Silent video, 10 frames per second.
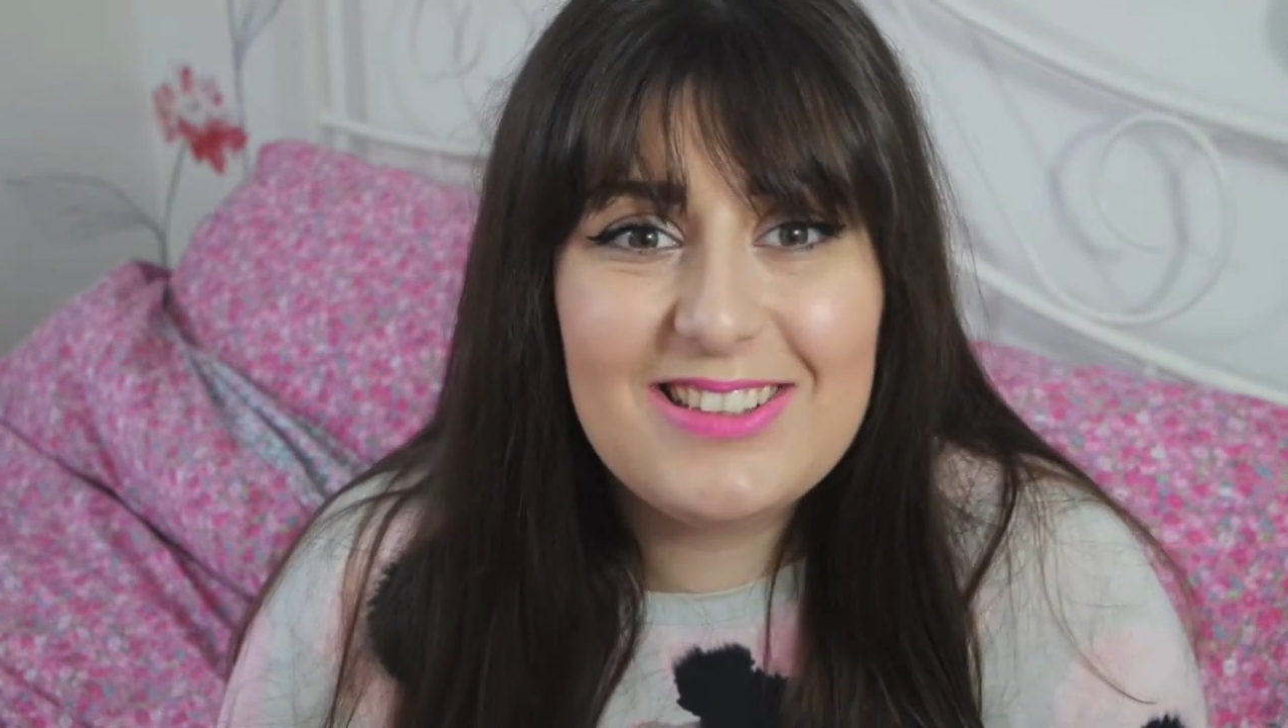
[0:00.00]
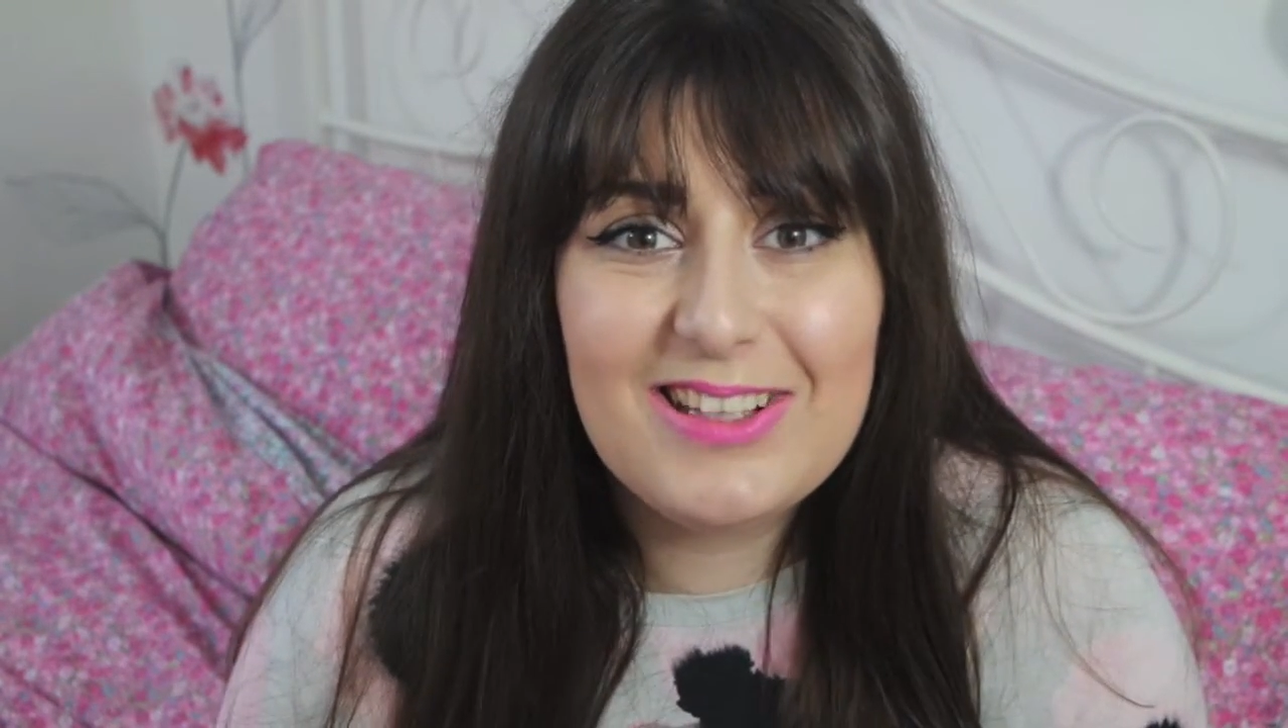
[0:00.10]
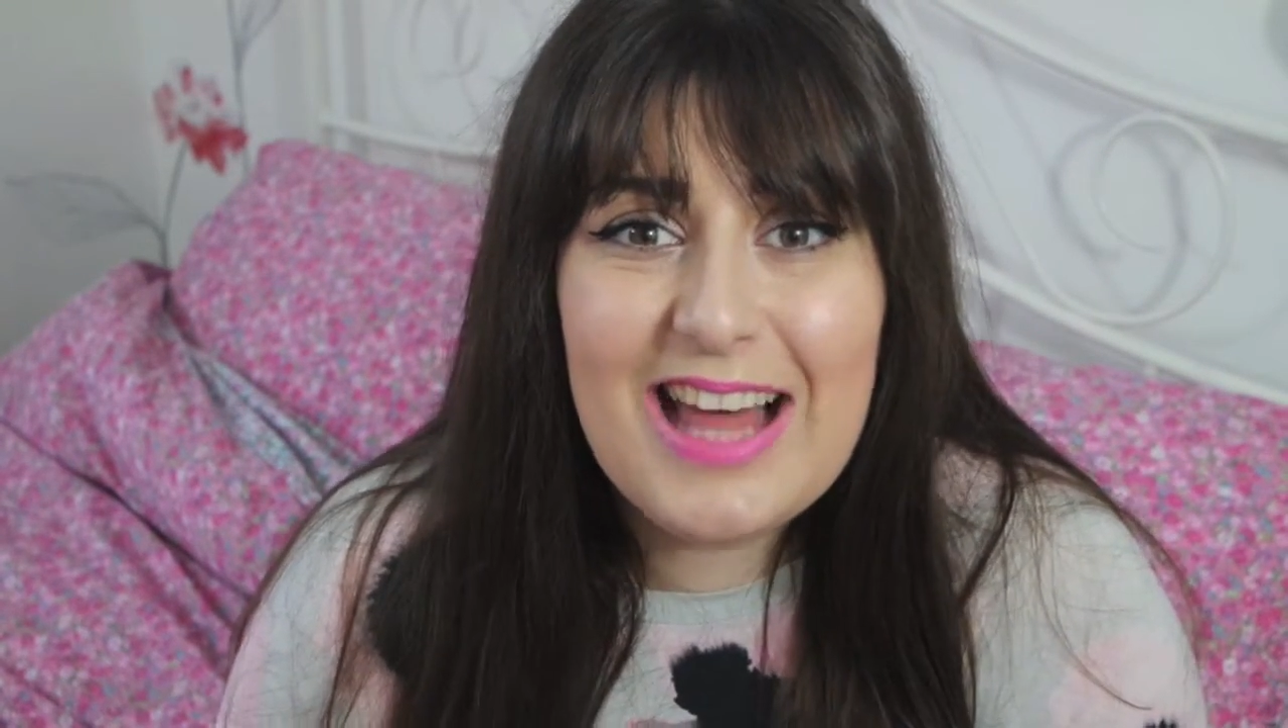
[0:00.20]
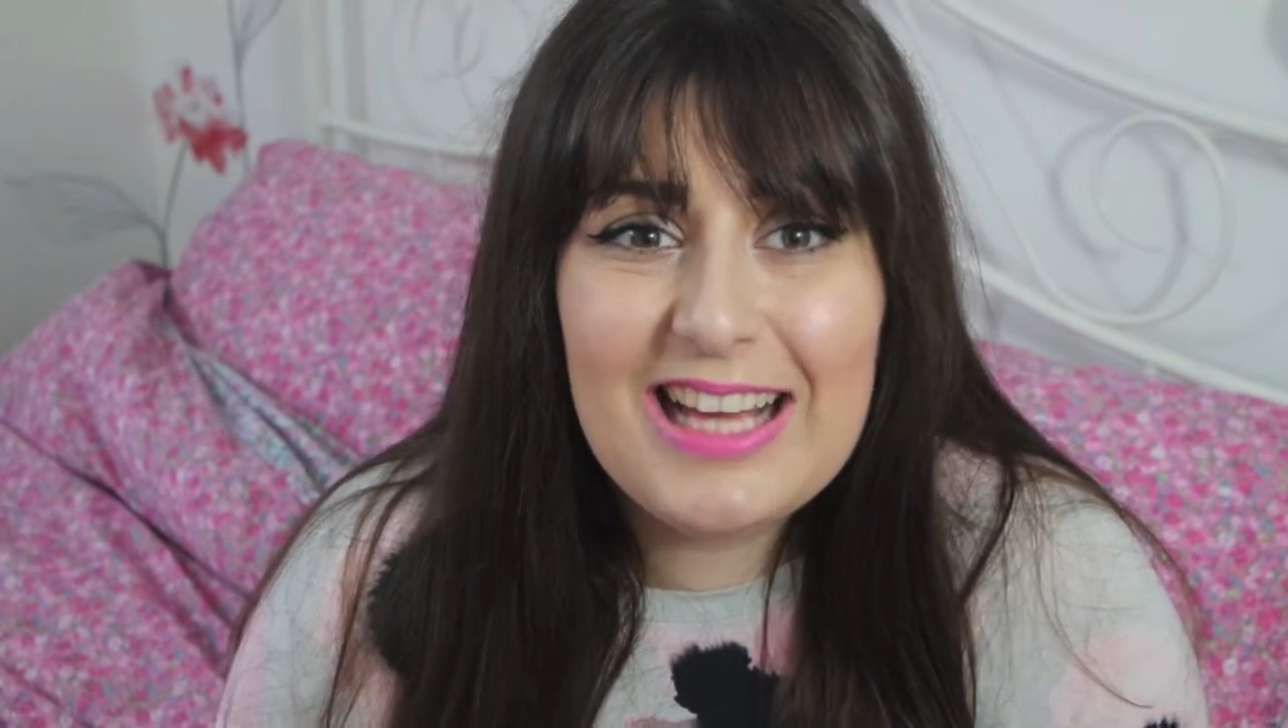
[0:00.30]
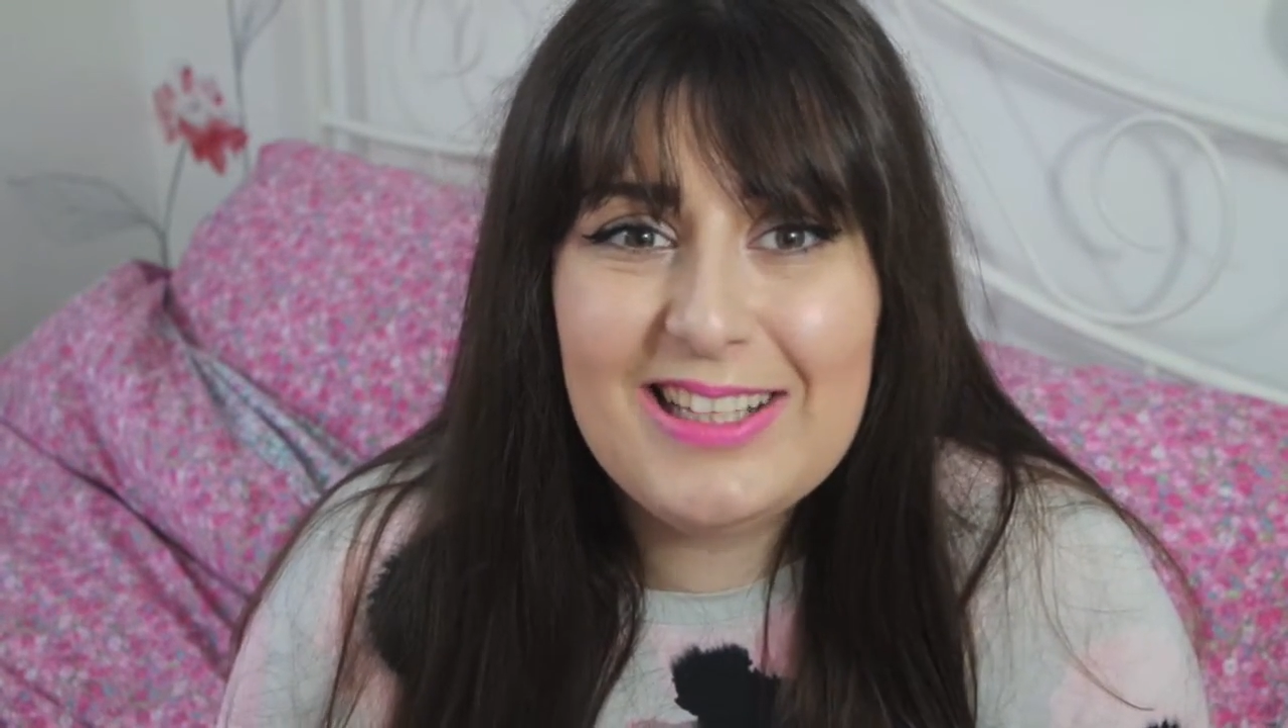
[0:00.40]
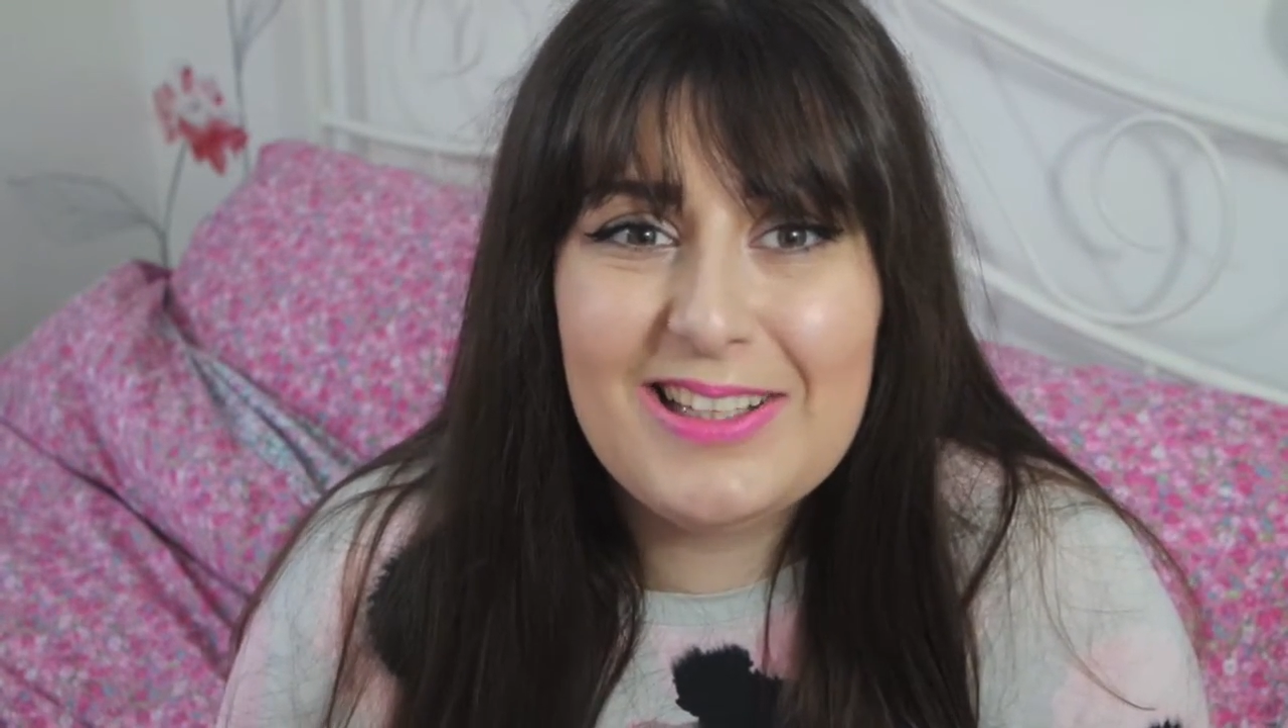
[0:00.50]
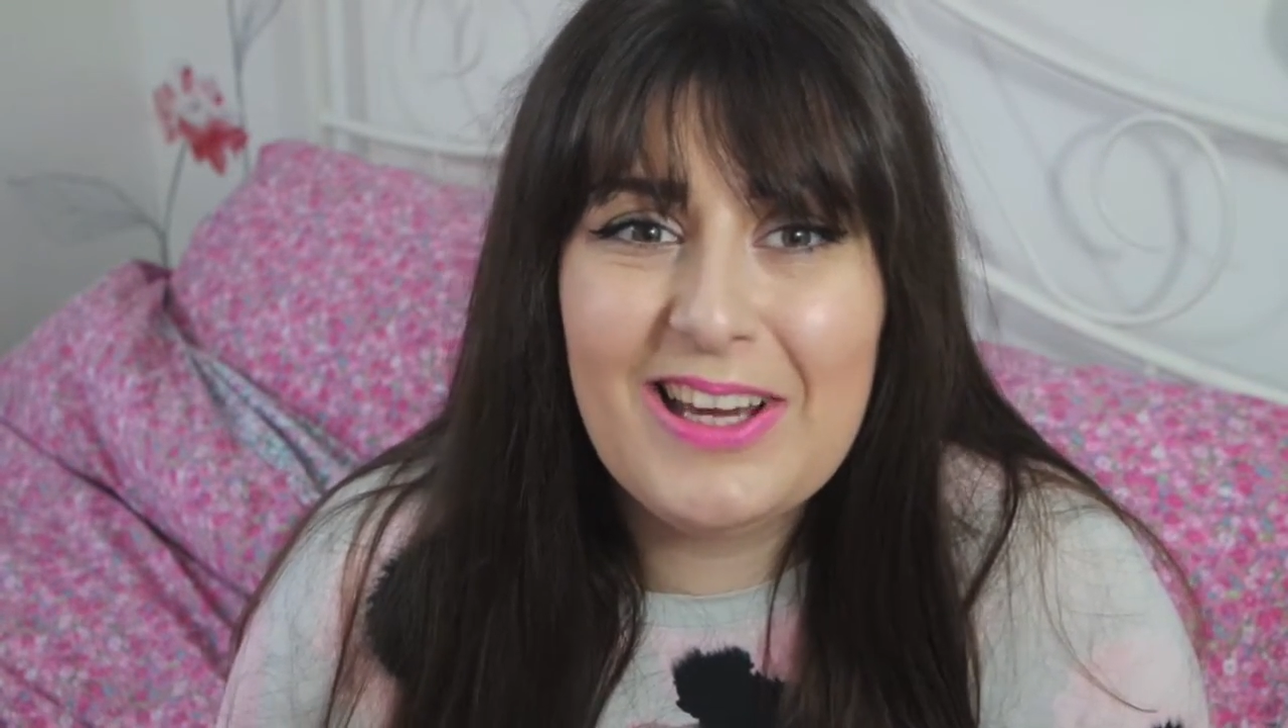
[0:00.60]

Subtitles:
so thank